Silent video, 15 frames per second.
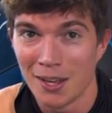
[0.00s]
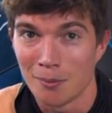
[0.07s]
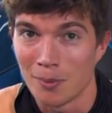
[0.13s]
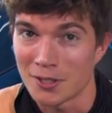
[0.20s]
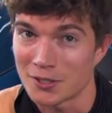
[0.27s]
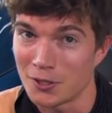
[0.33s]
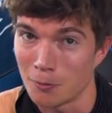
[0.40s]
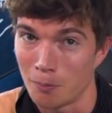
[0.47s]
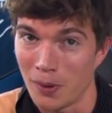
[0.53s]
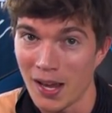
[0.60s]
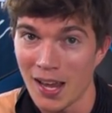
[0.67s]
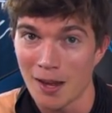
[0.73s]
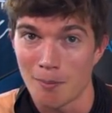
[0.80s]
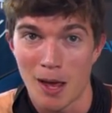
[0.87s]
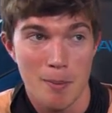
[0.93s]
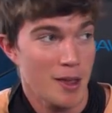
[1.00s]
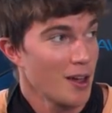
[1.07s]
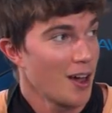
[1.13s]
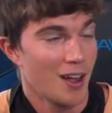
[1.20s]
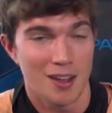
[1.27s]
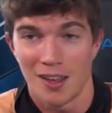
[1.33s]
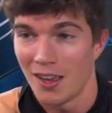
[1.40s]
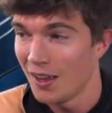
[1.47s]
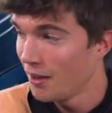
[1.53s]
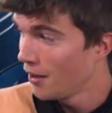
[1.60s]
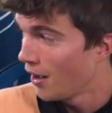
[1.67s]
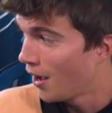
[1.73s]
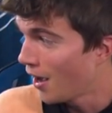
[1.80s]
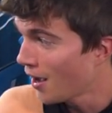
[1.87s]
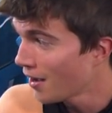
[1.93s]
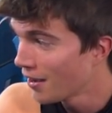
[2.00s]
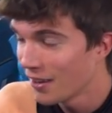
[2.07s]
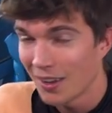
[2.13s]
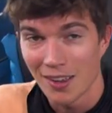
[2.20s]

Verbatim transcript: Mr. B, maybe I'll, eh?